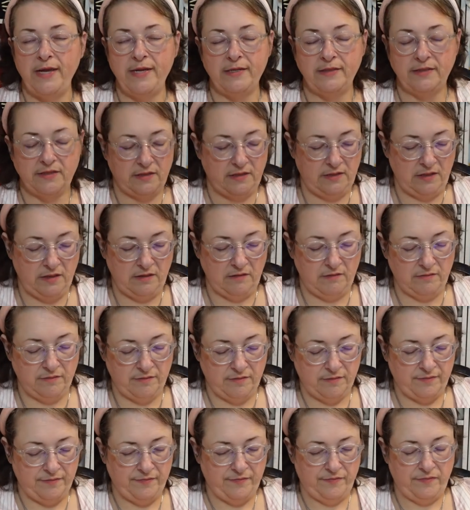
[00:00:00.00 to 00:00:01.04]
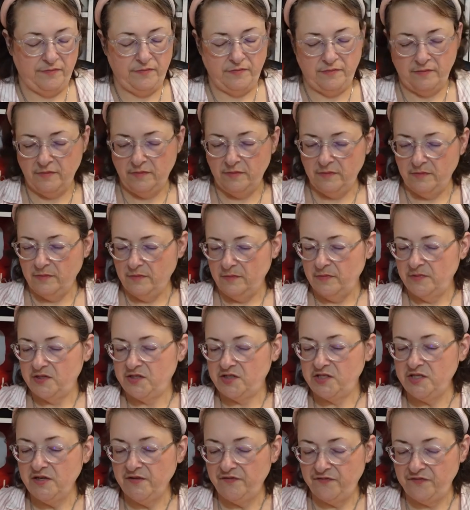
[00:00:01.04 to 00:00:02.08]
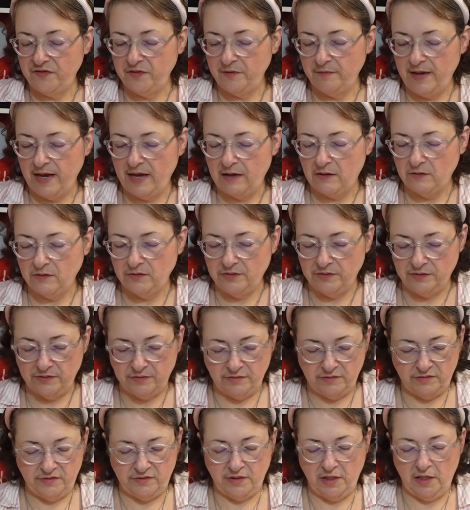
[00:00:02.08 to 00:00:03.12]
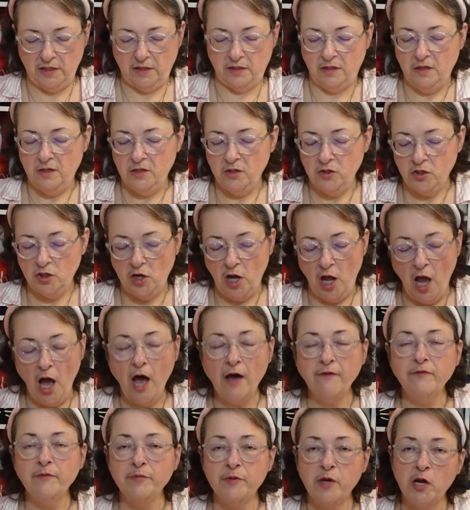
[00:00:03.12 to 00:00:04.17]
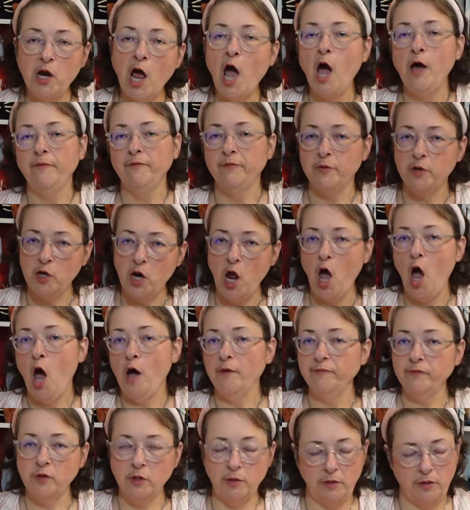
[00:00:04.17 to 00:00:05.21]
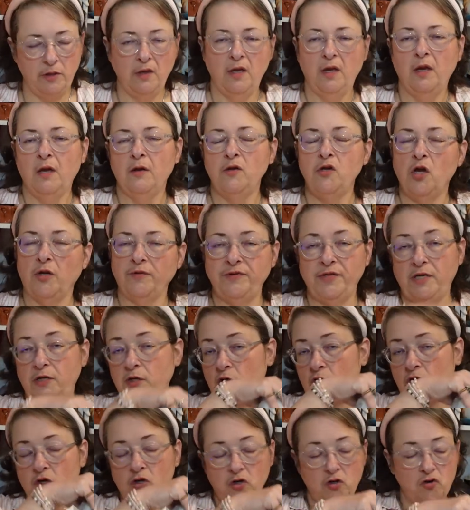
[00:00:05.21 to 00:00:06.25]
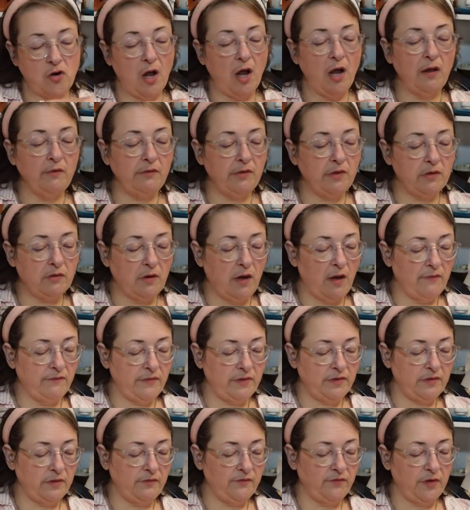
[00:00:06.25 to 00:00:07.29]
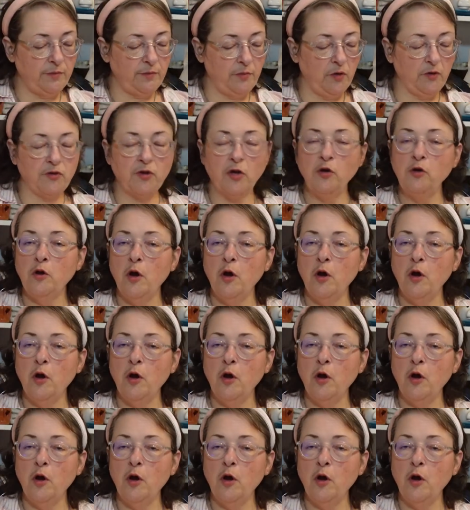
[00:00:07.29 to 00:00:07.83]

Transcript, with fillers: I mean, sniffed them out and it's like, gonna have them, gonna have them, gonna have them. I said, you're gonna cry? We don't have anything for your birthday.